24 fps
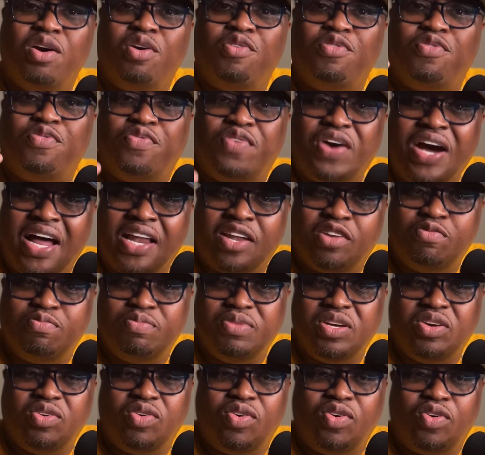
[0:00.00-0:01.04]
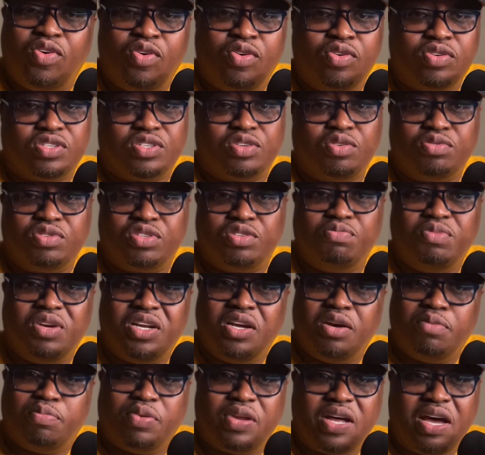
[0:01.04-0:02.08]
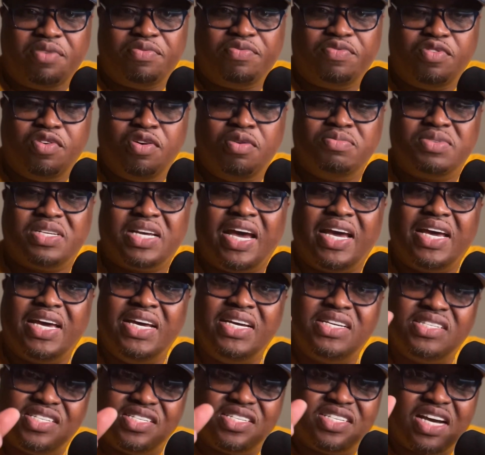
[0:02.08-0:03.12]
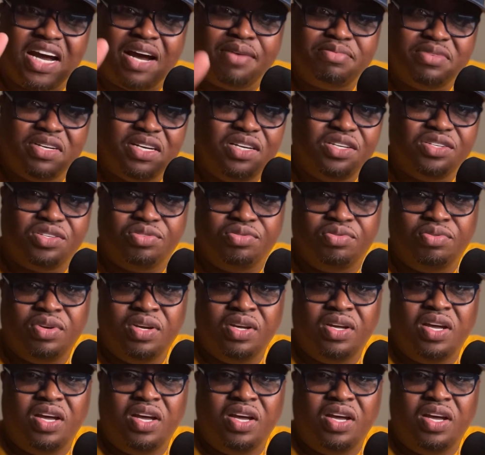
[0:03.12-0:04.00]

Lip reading: follow me on all social media platforms at It's Chop Diesel.